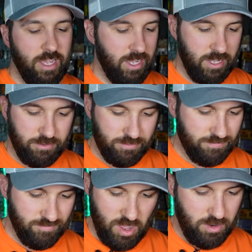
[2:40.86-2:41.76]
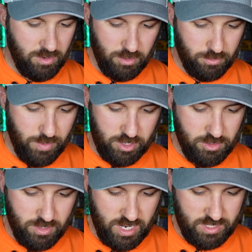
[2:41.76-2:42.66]
And I don't know about
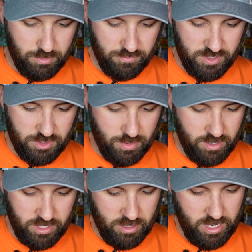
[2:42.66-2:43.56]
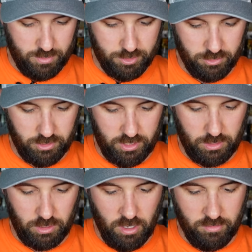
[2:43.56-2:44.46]
you guys, but fish around here absolutely
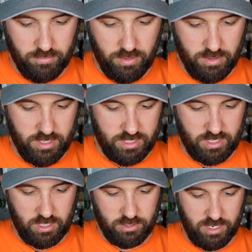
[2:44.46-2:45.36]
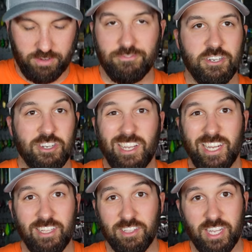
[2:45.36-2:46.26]
love this color. I can fish at
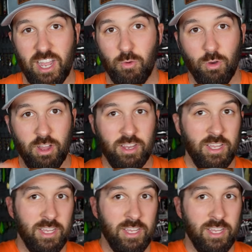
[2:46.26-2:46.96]
any lake I want.